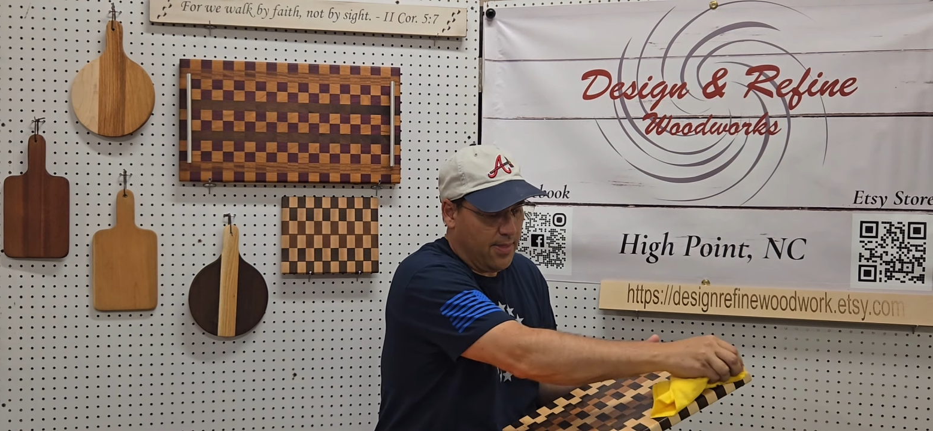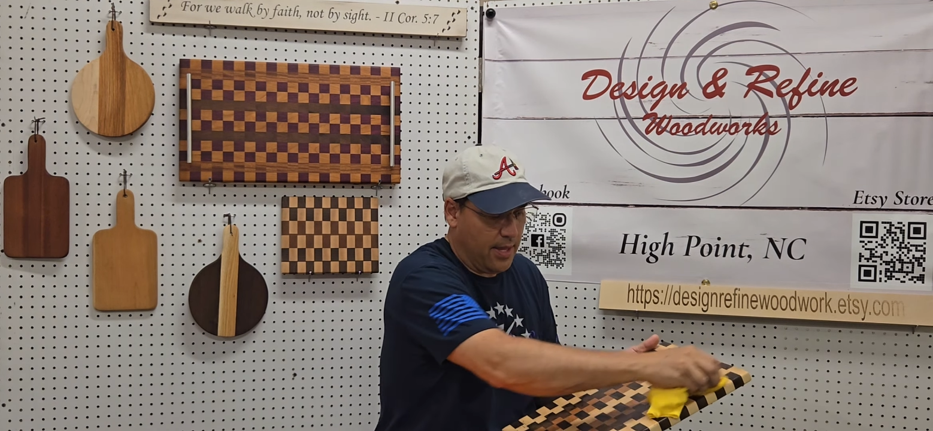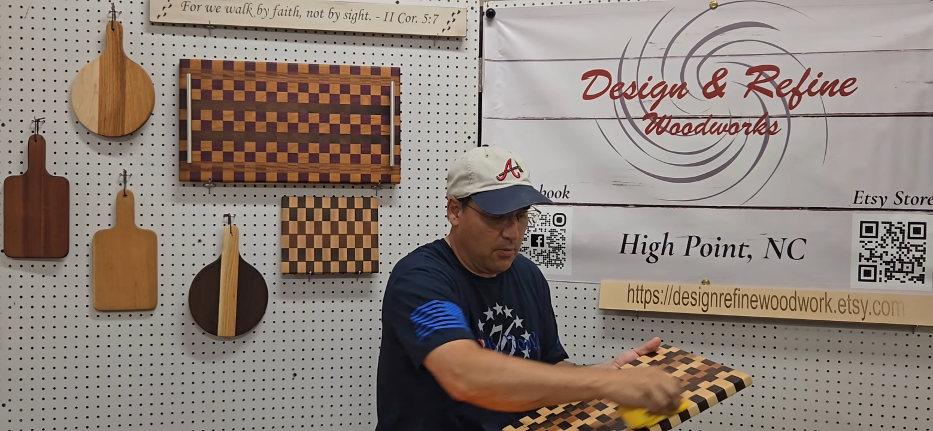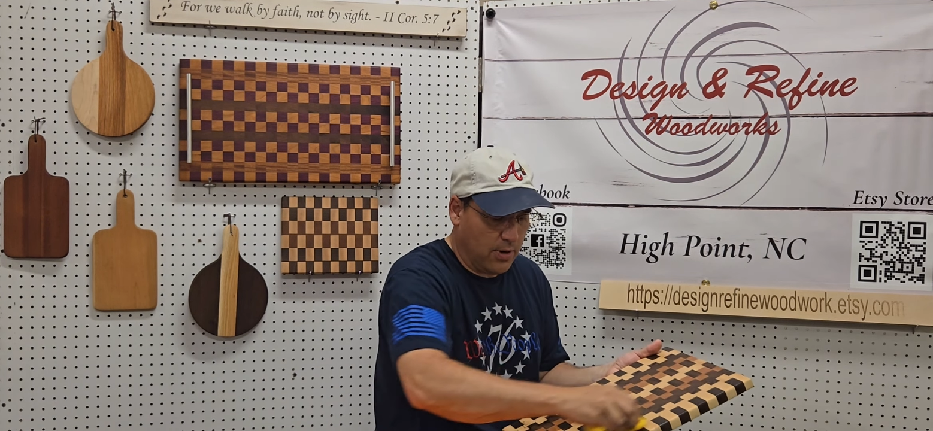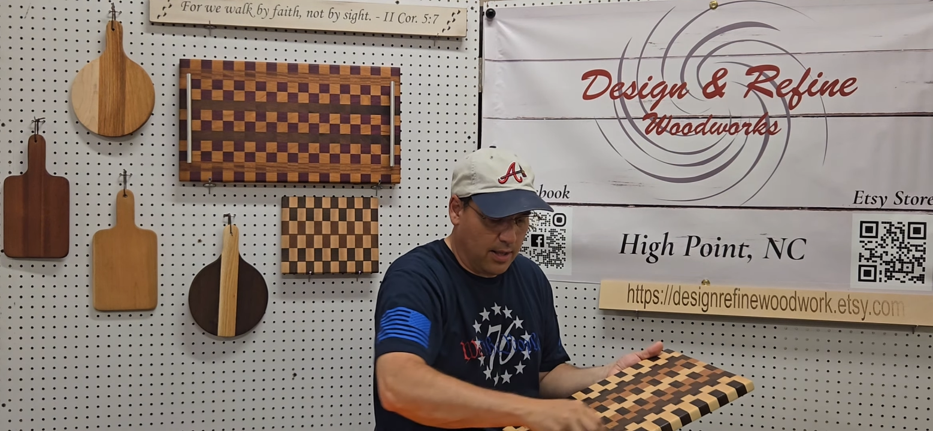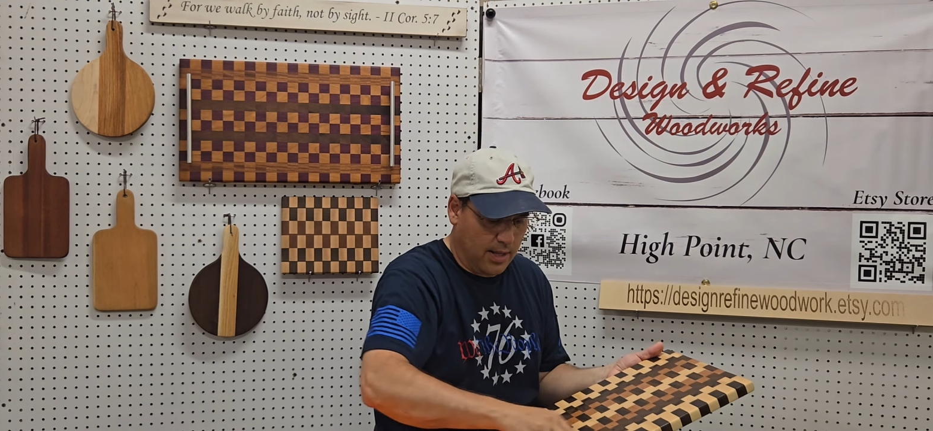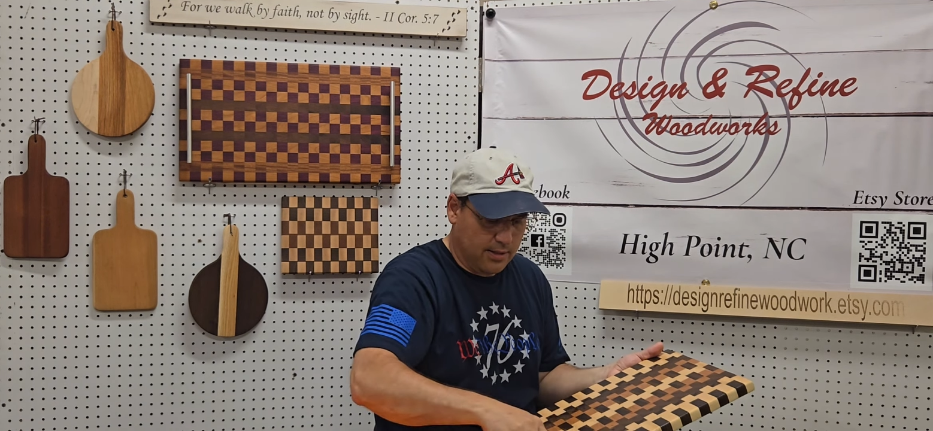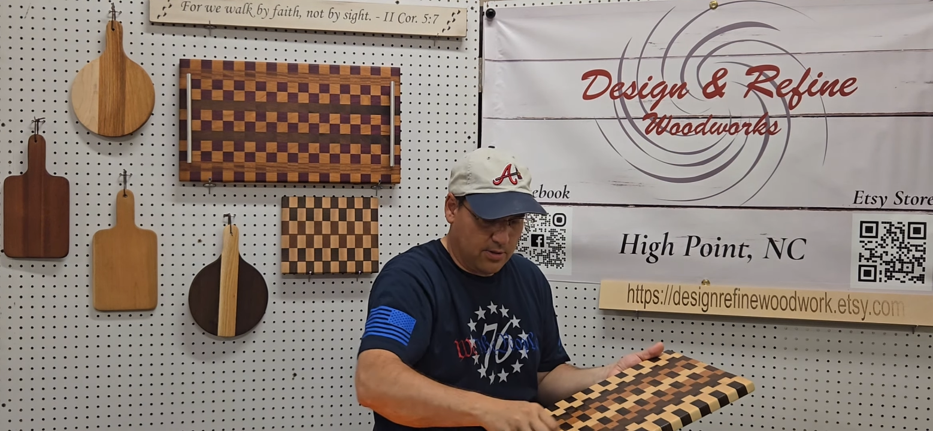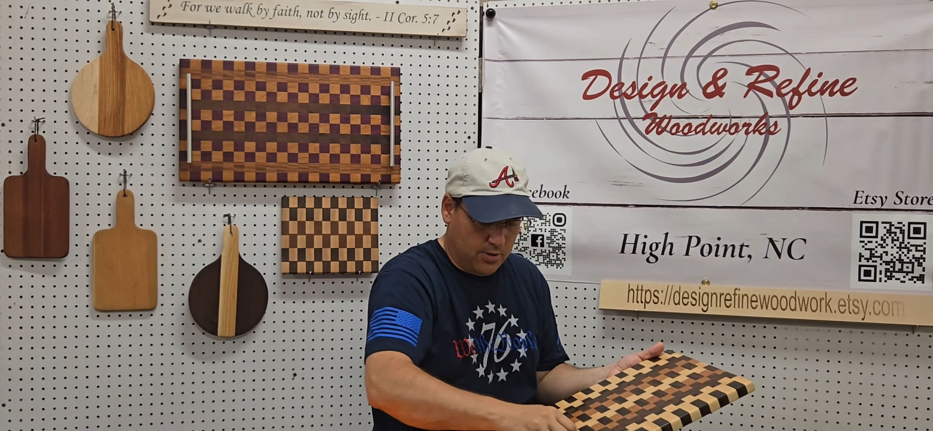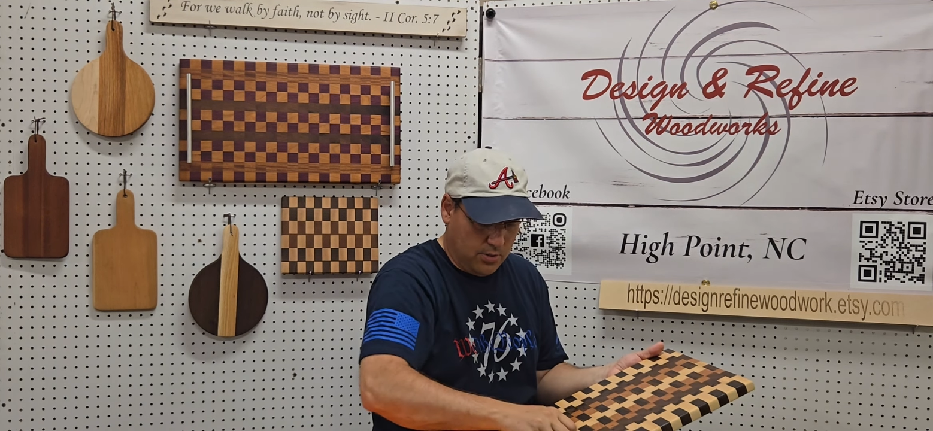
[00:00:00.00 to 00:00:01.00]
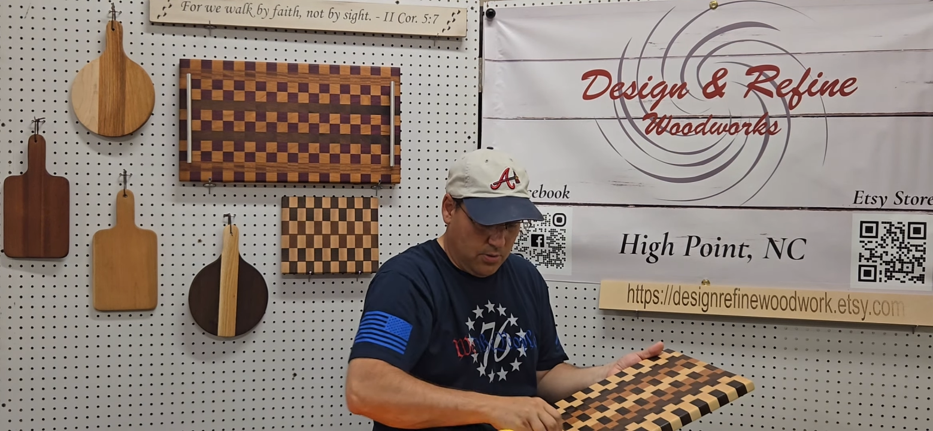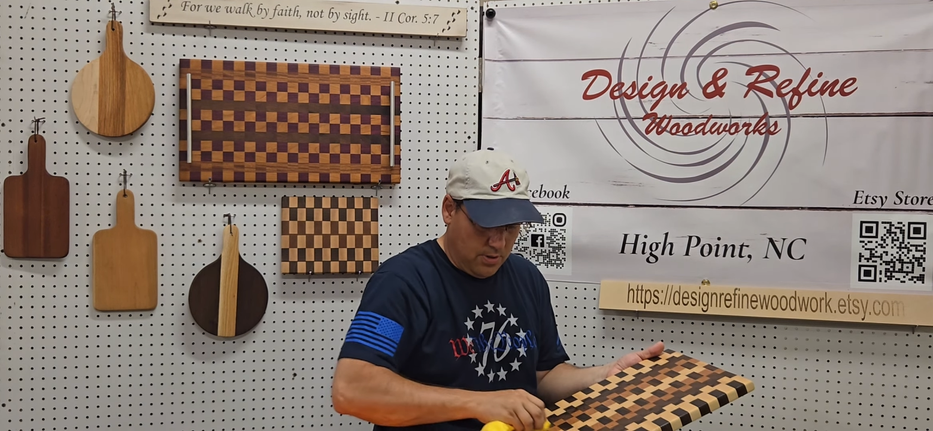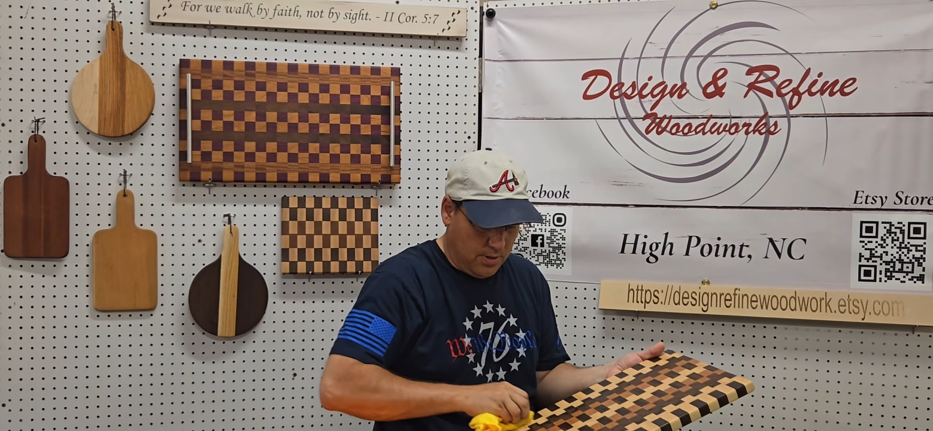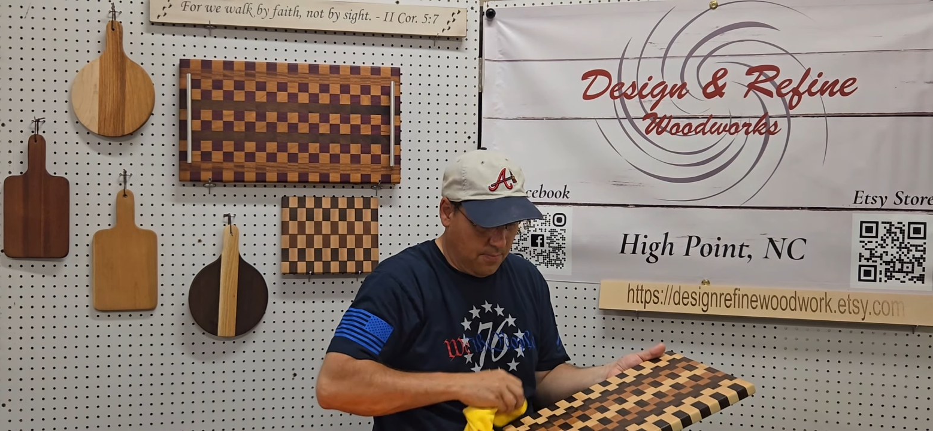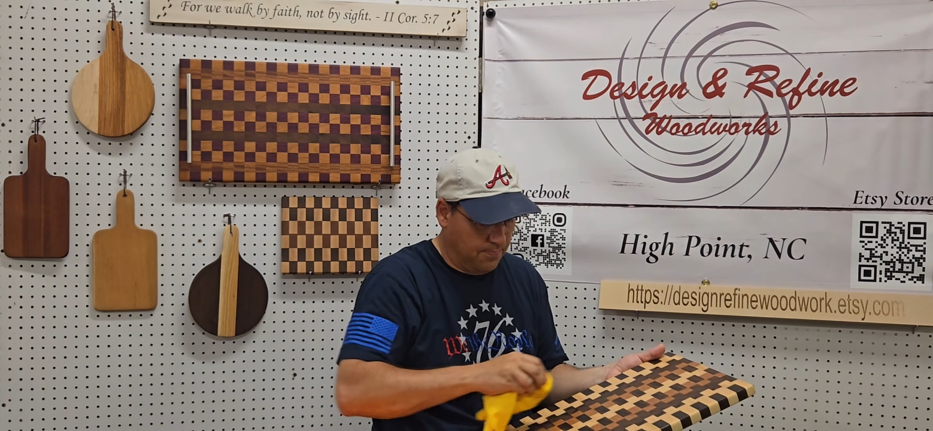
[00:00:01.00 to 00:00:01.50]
And then what I like to do,